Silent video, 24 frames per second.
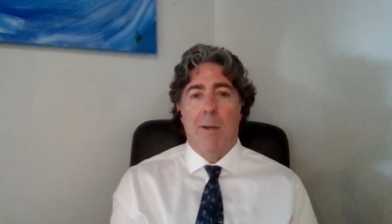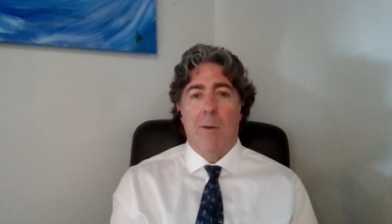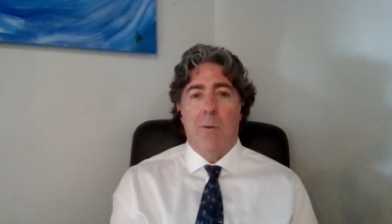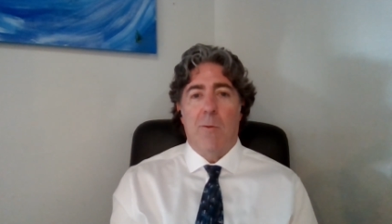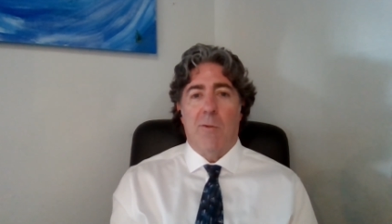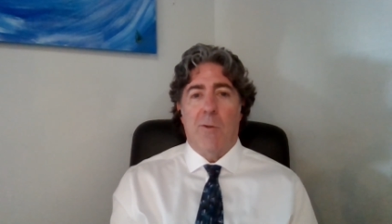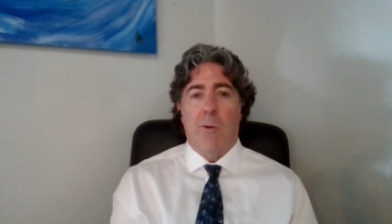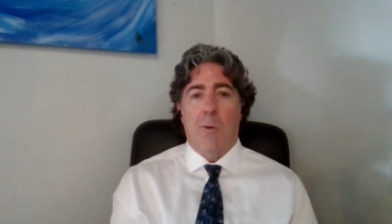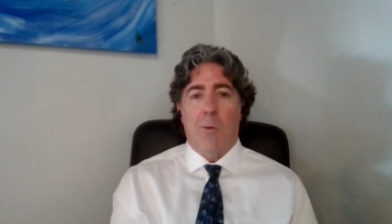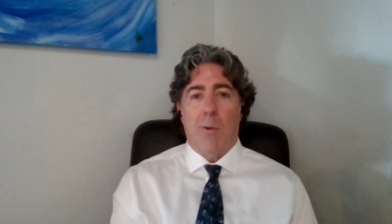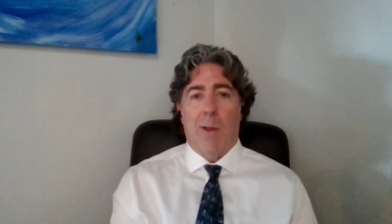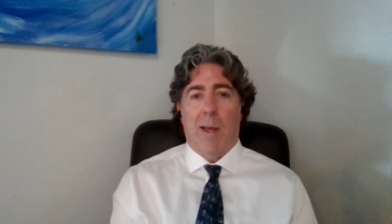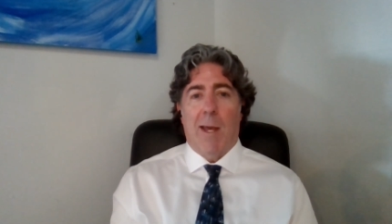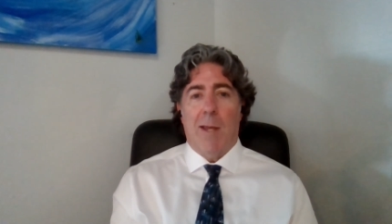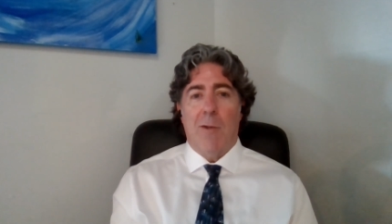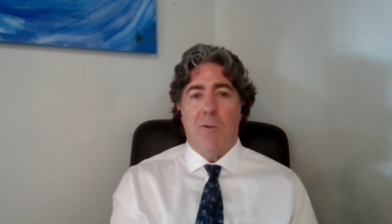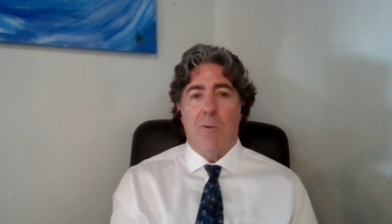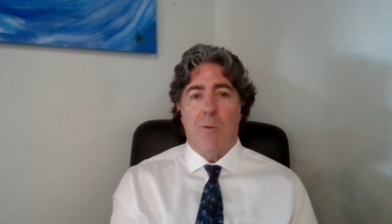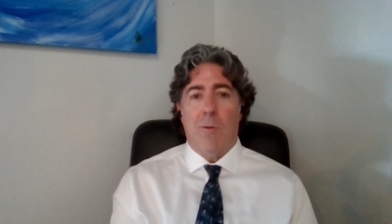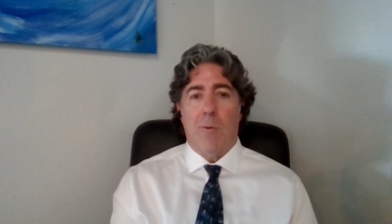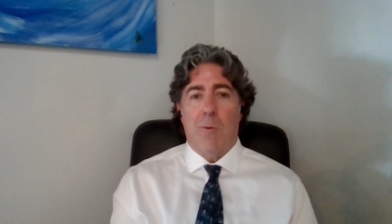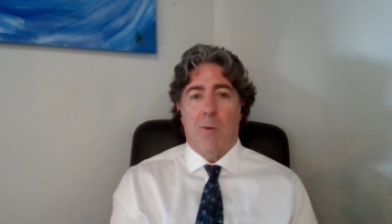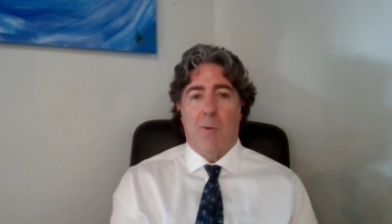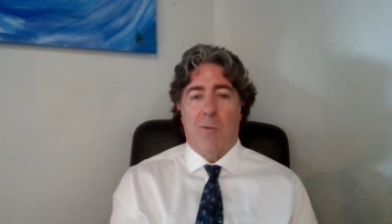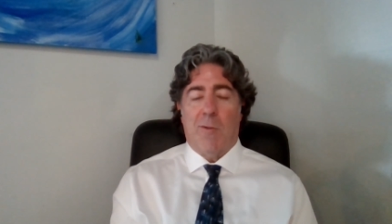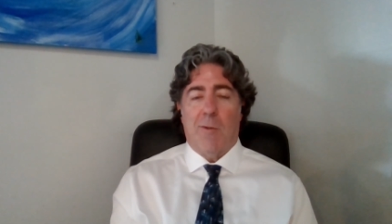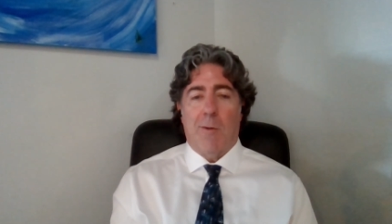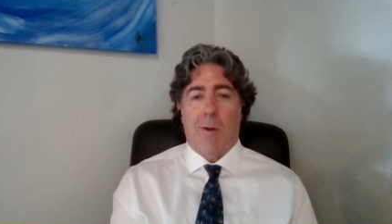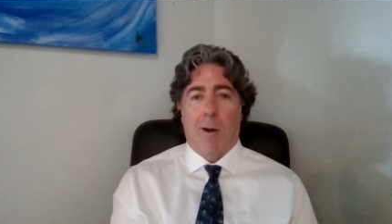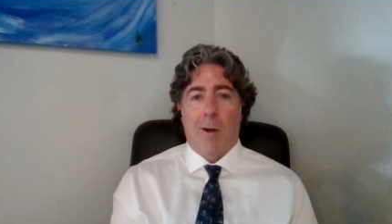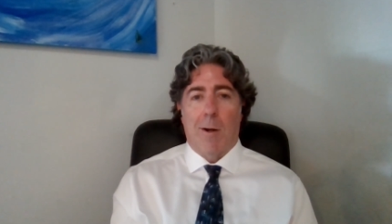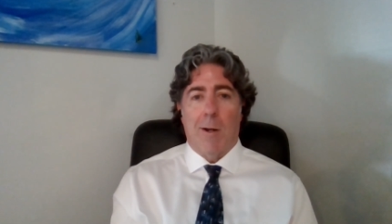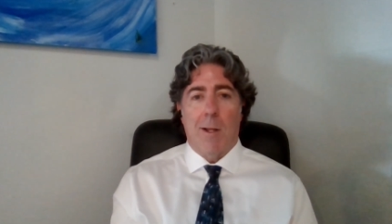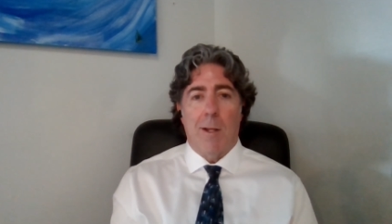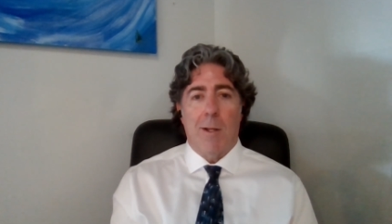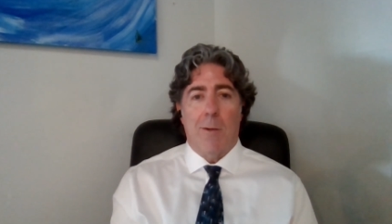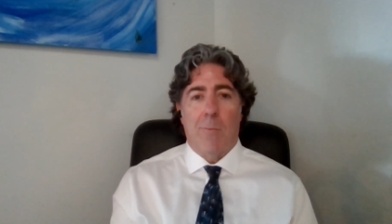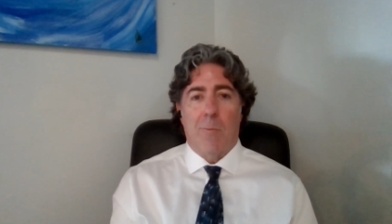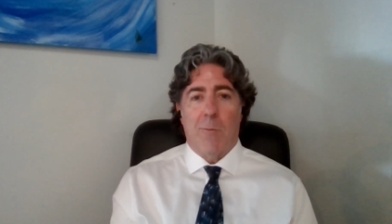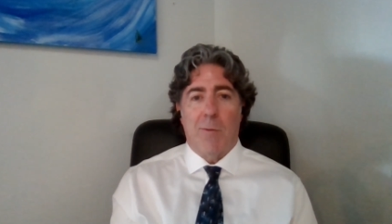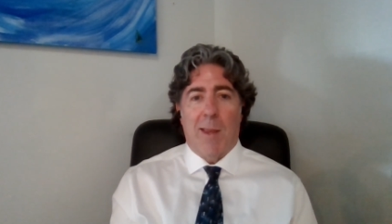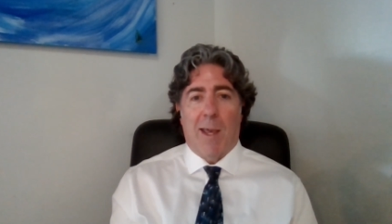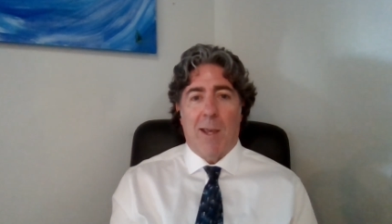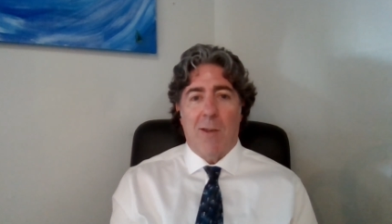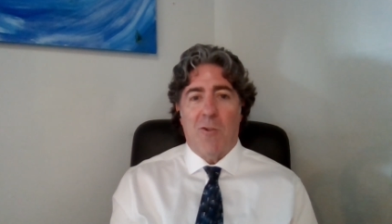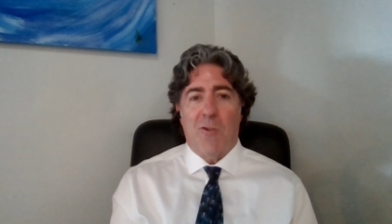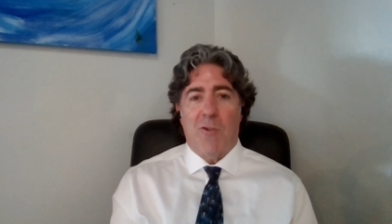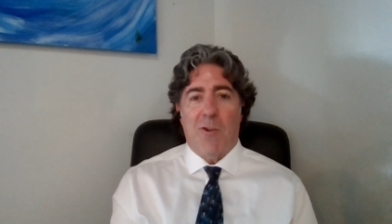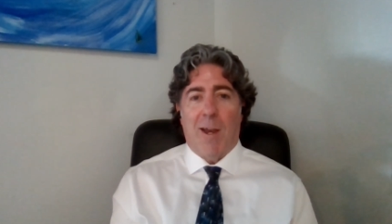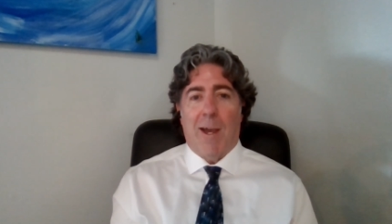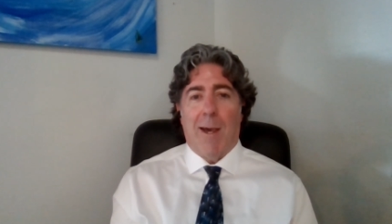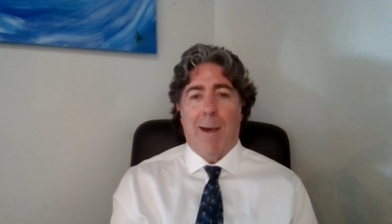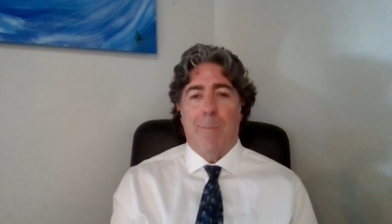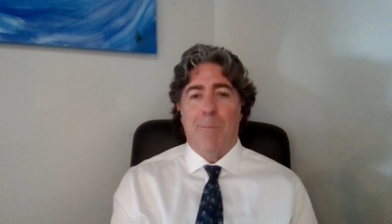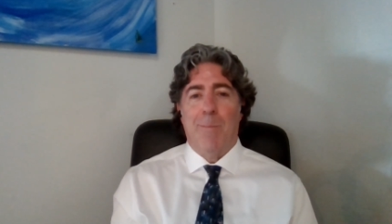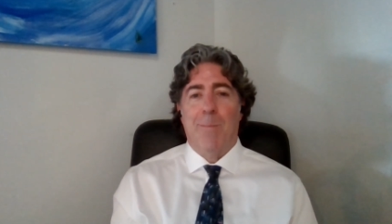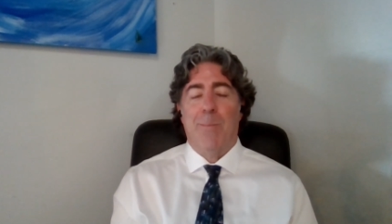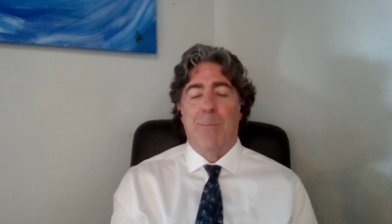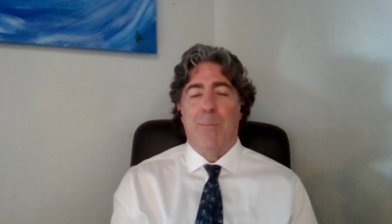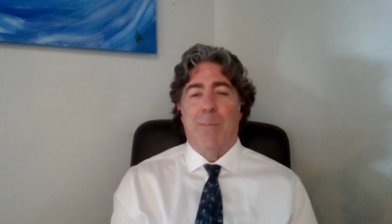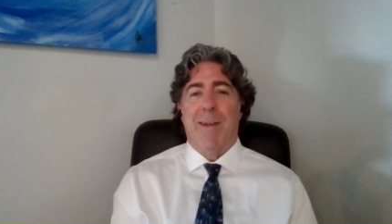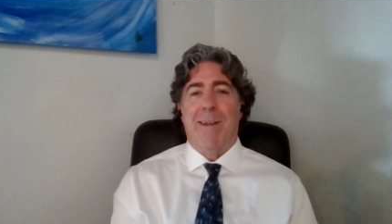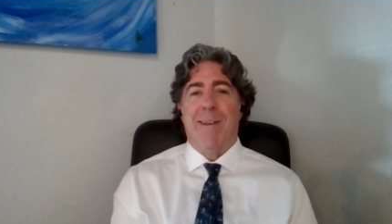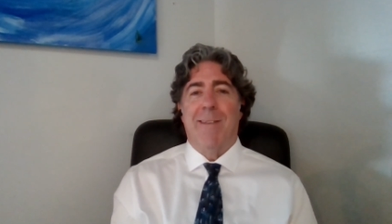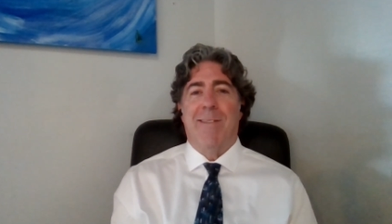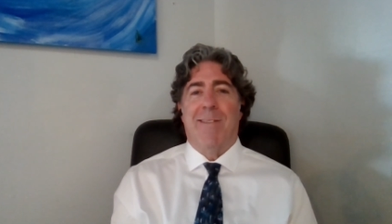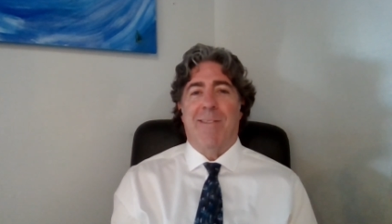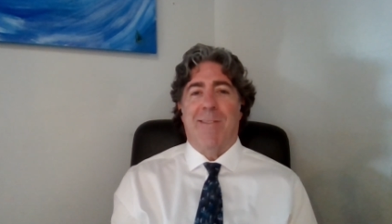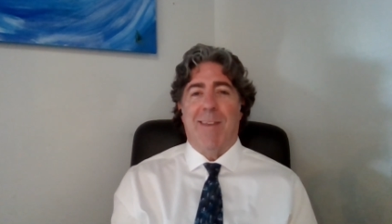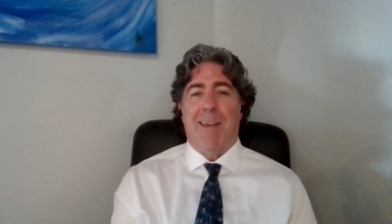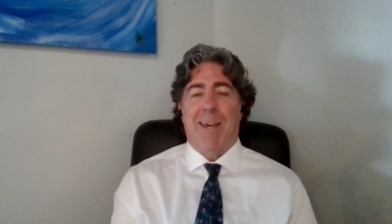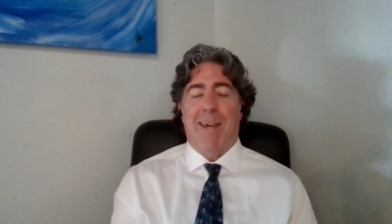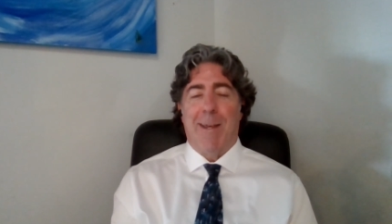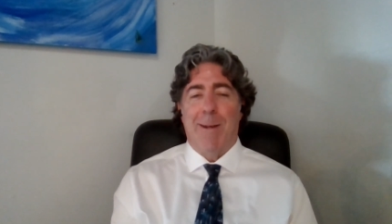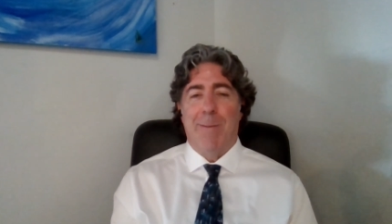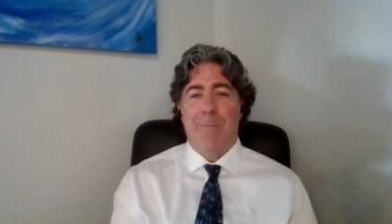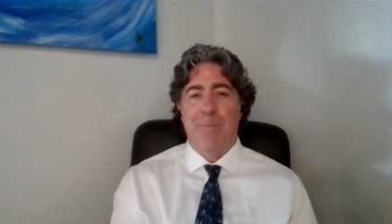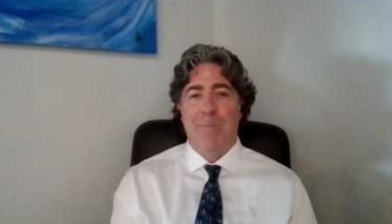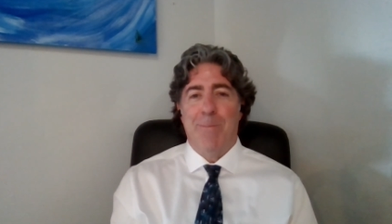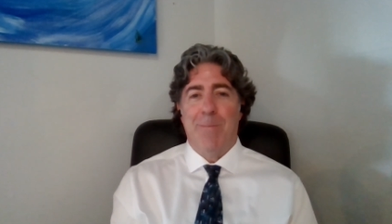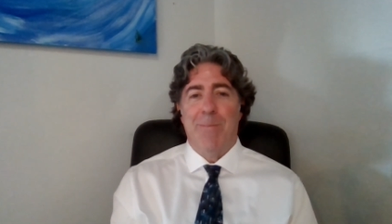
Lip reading: So glad you started. Nice job. But instead,